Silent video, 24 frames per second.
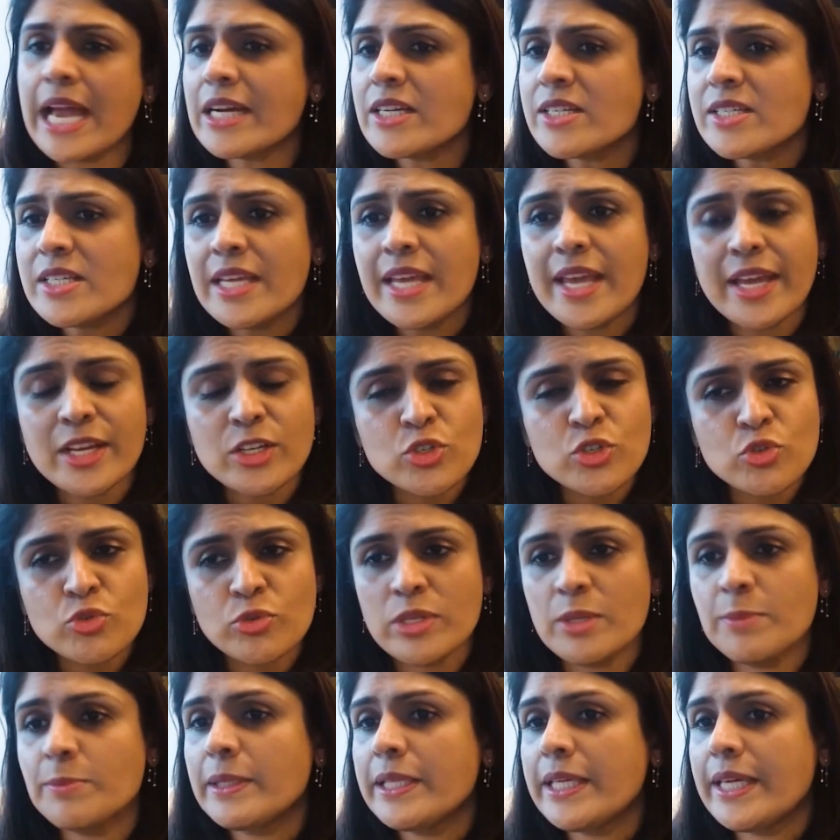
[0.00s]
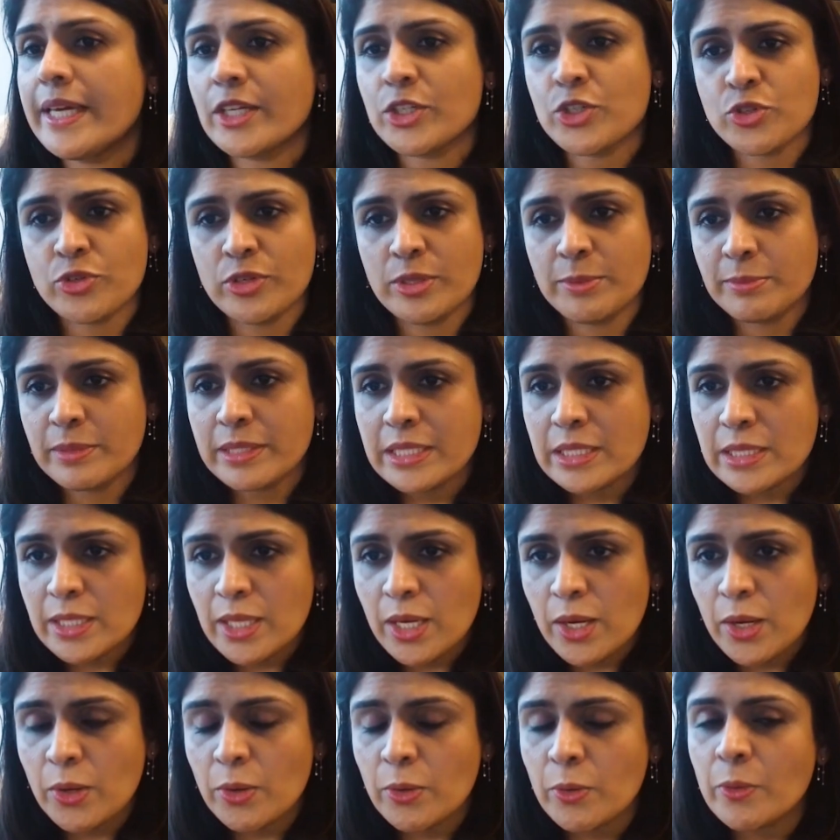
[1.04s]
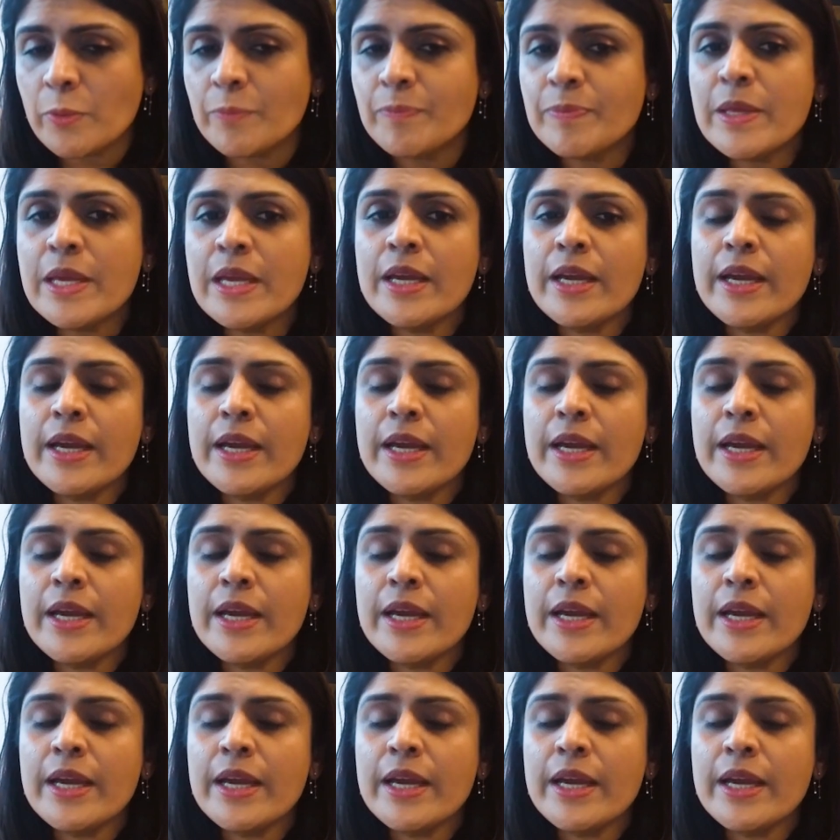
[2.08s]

actually extremely, extremely low.